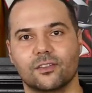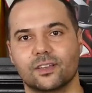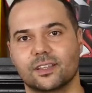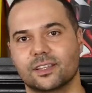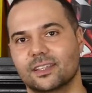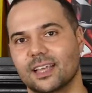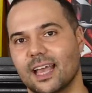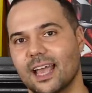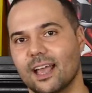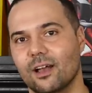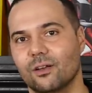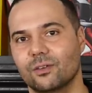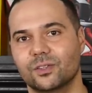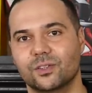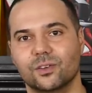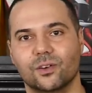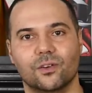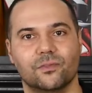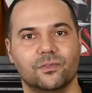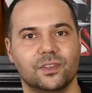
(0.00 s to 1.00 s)
at the
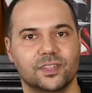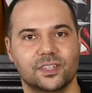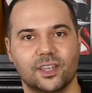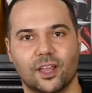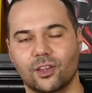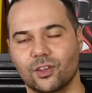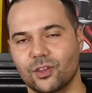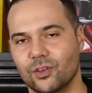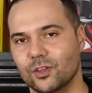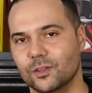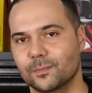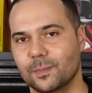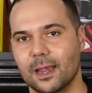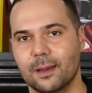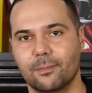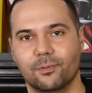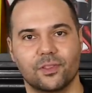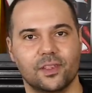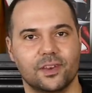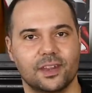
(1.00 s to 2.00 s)
sales of the Sun
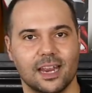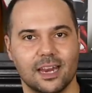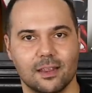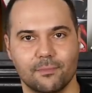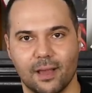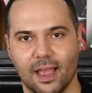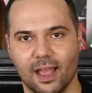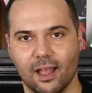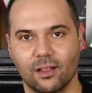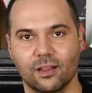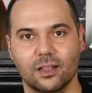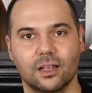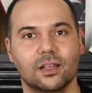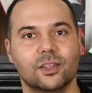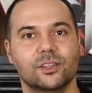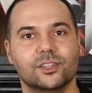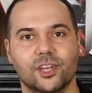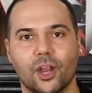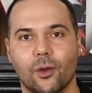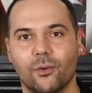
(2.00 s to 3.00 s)
newspaper and the Daily Mail
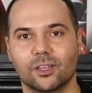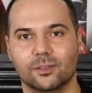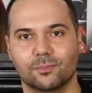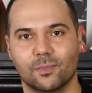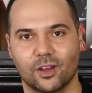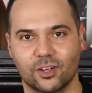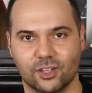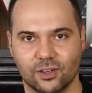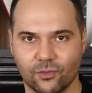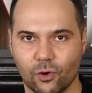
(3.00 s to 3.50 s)
to know as much.